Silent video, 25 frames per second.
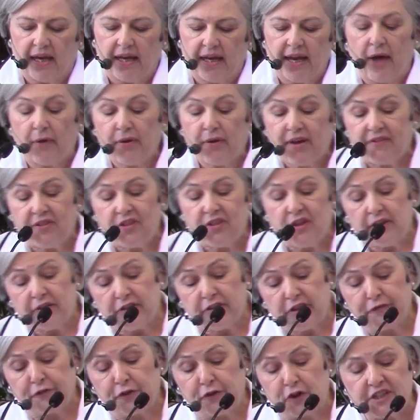Now, even
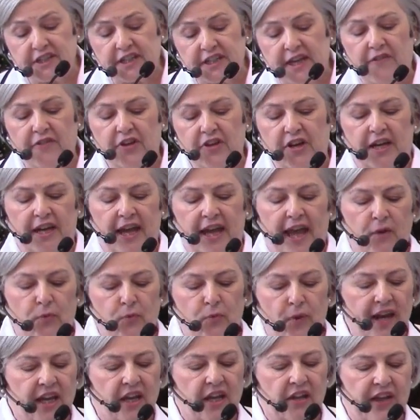the first covenant
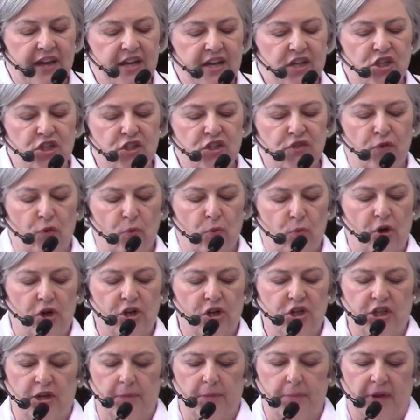had regulations for
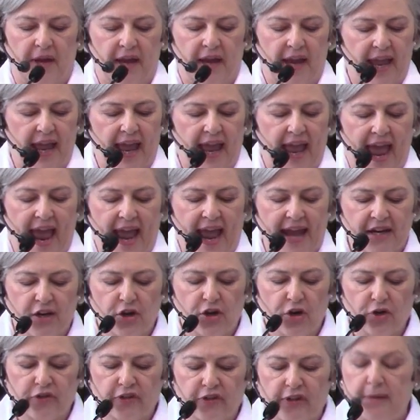worship and
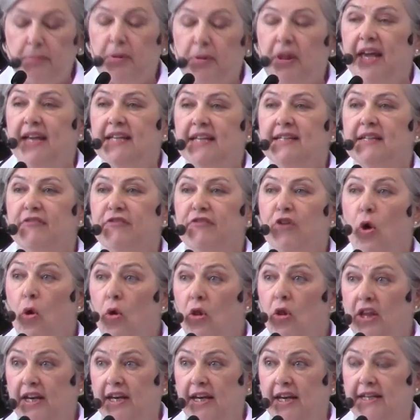an earthly place of
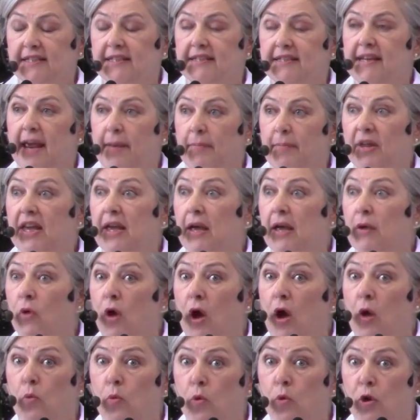holiness, namely a
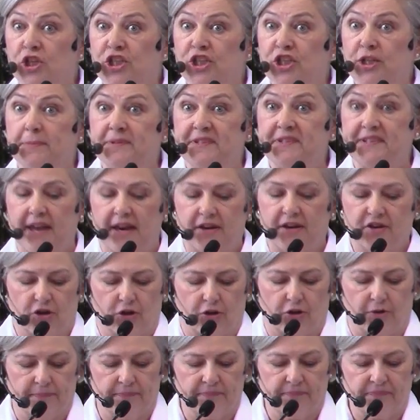worship
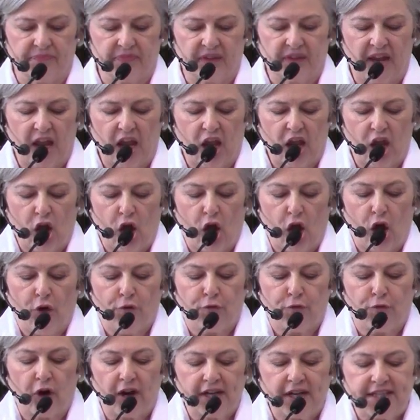center.
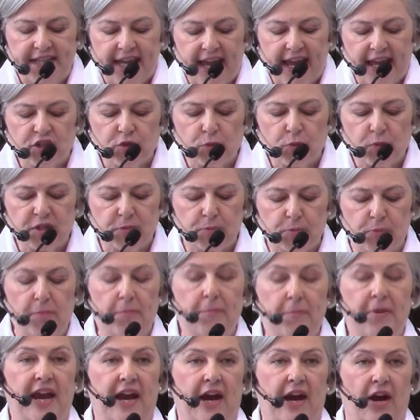For a tent was
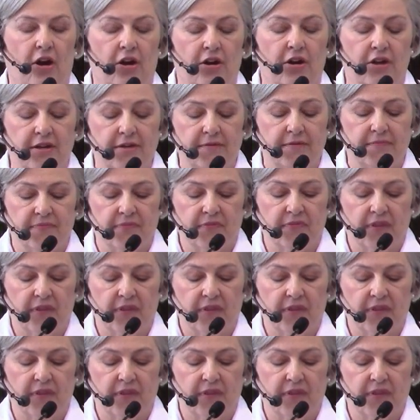prepared,